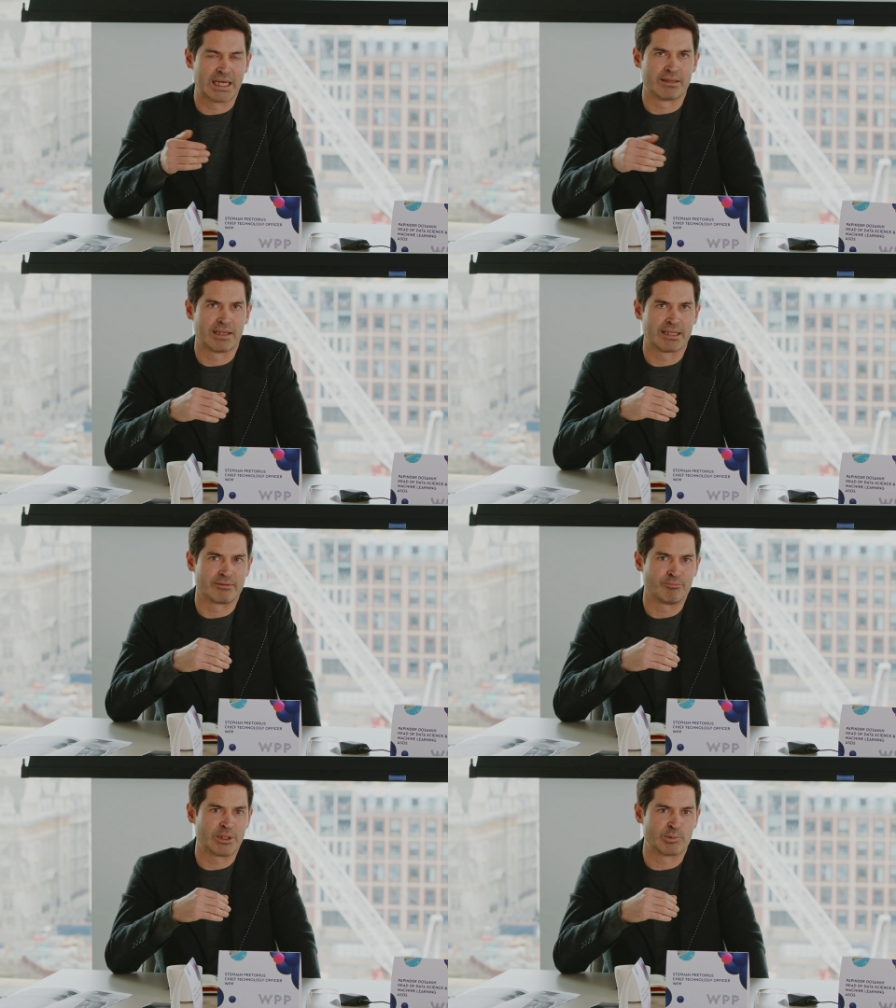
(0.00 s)

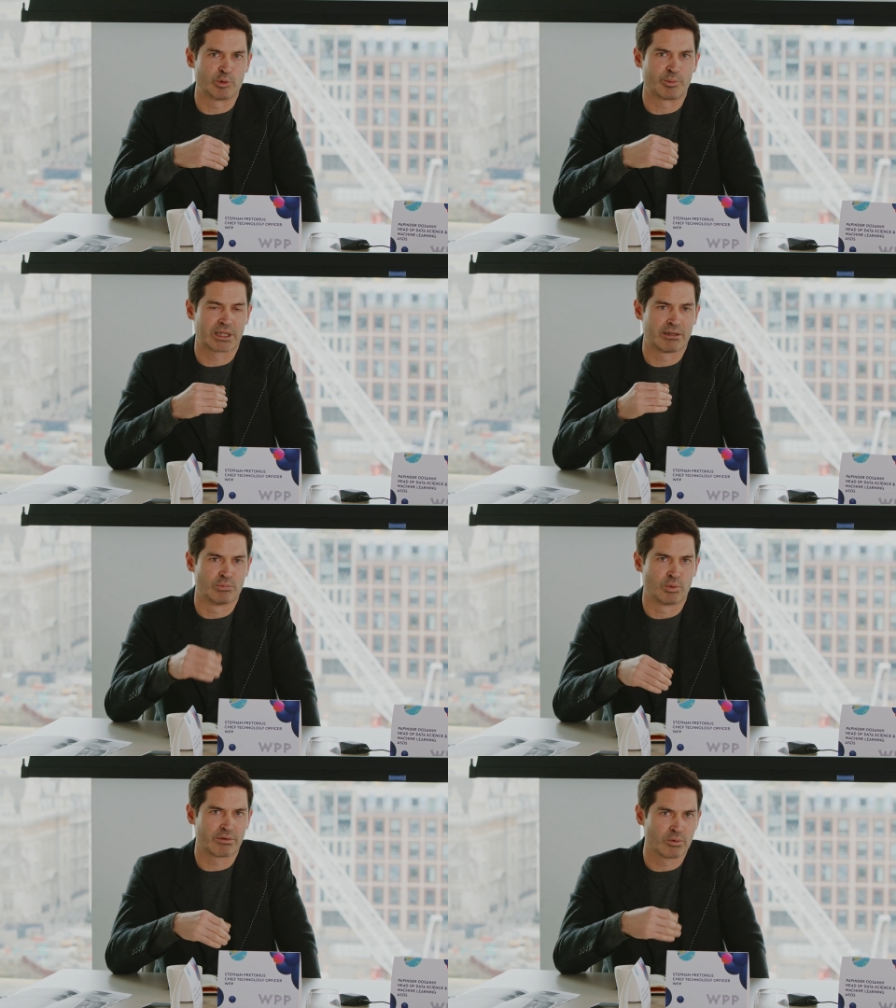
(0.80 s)
and people will become
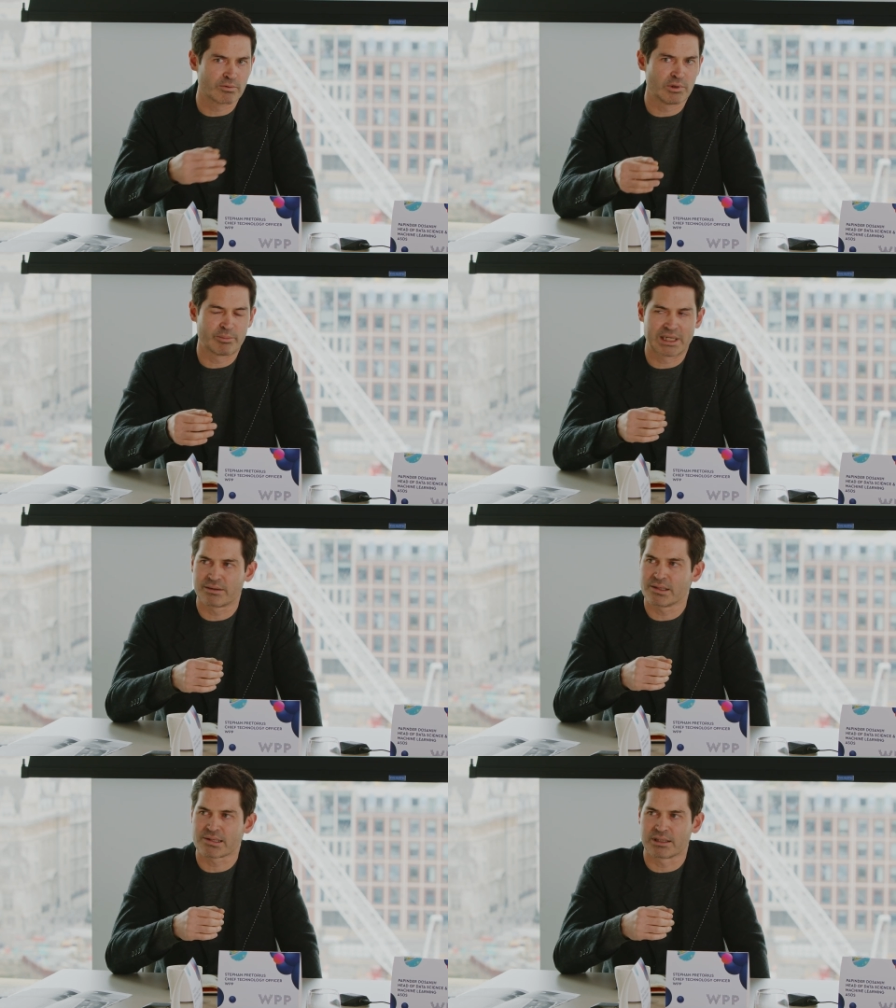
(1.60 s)
more thoughtful
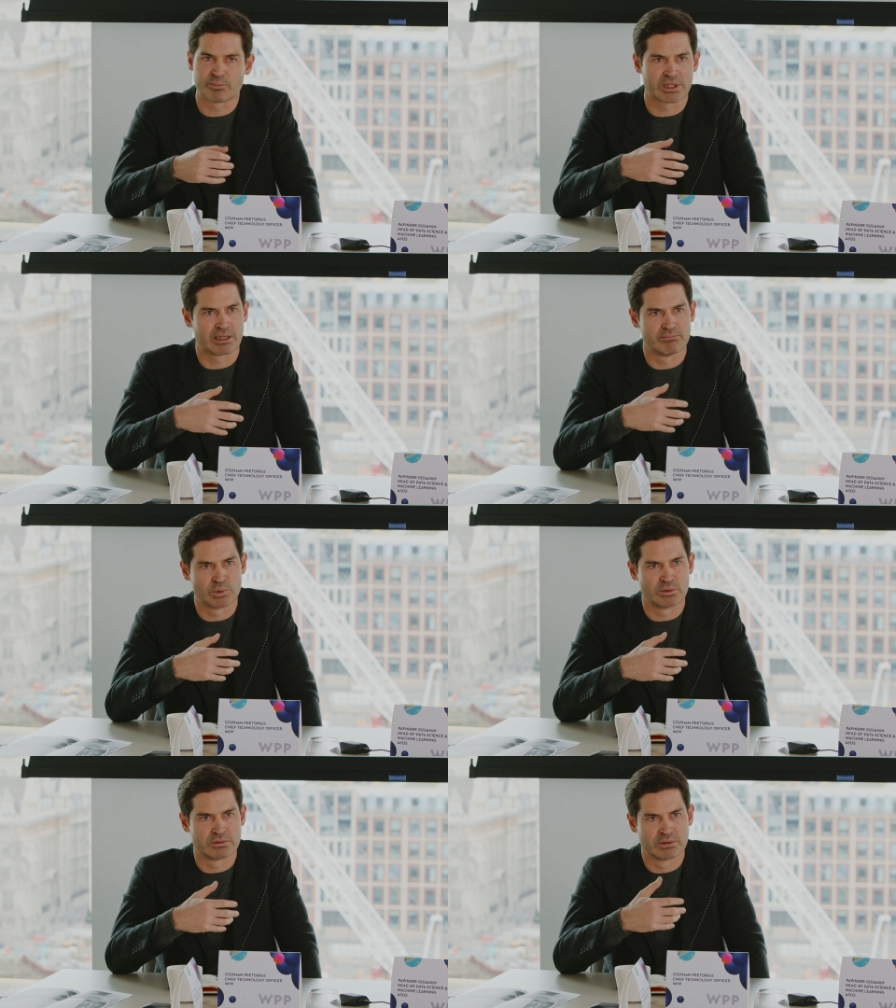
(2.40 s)
about this, and they'll become
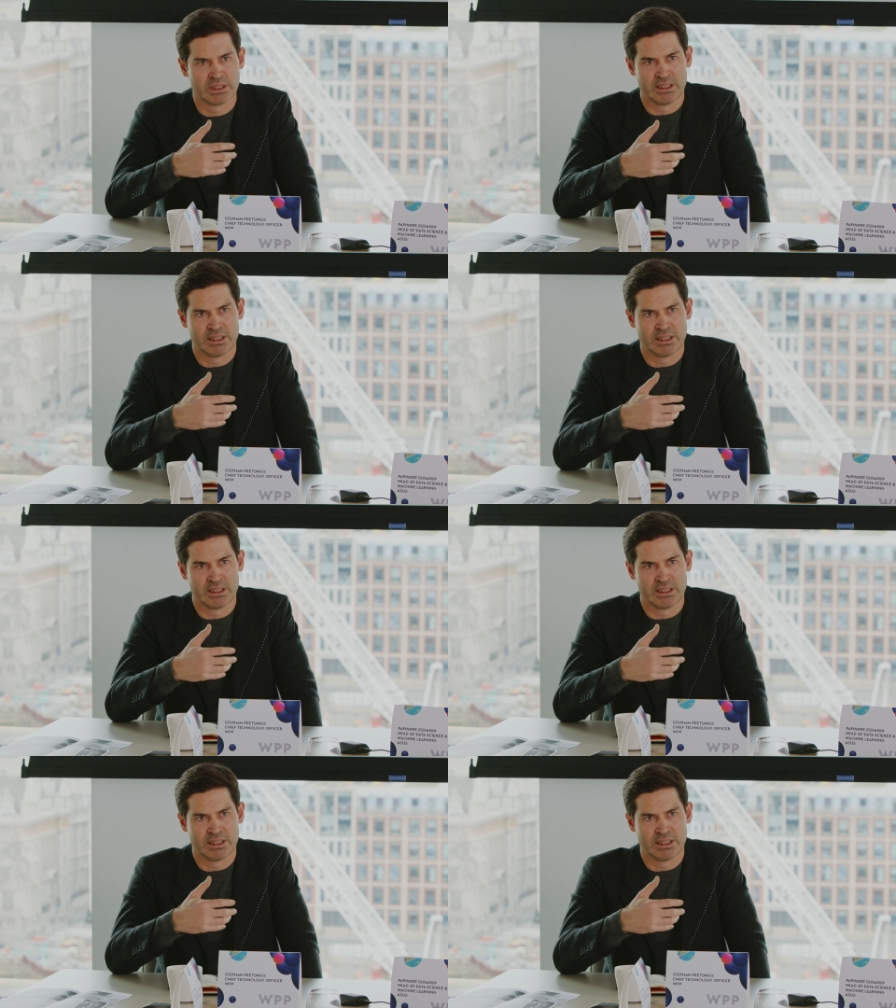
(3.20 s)
more